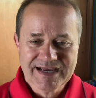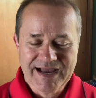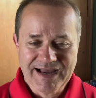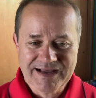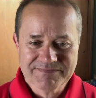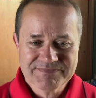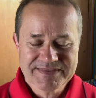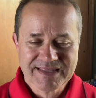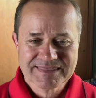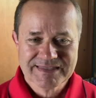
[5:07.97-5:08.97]
Uh,
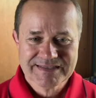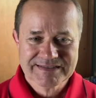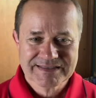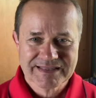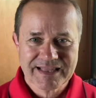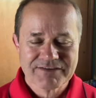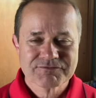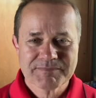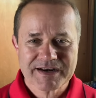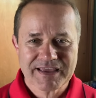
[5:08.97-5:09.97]
nothing
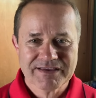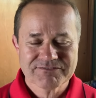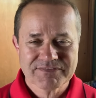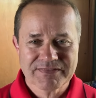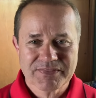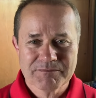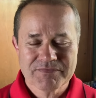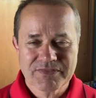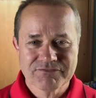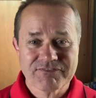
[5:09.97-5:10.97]
left but a uh, the,
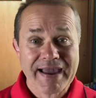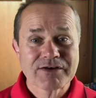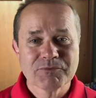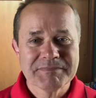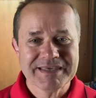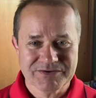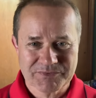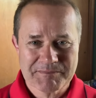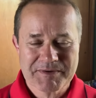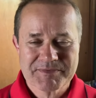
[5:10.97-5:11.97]
the final meal.
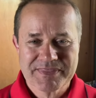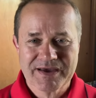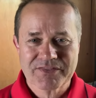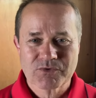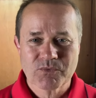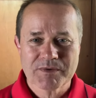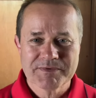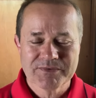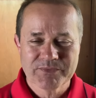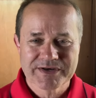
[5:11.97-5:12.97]
Remember the other
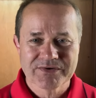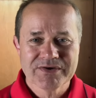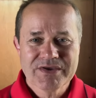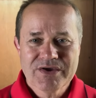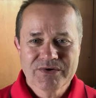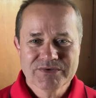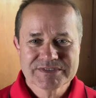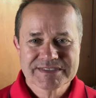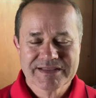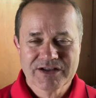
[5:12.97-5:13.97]
woman widow who
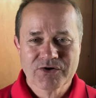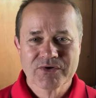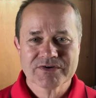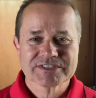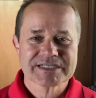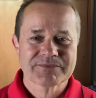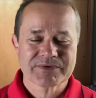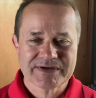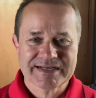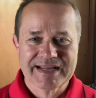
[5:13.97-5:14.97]
said that her and her son were
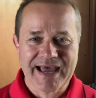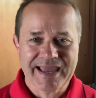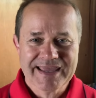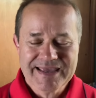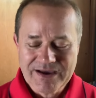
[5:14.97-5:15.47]
going to die.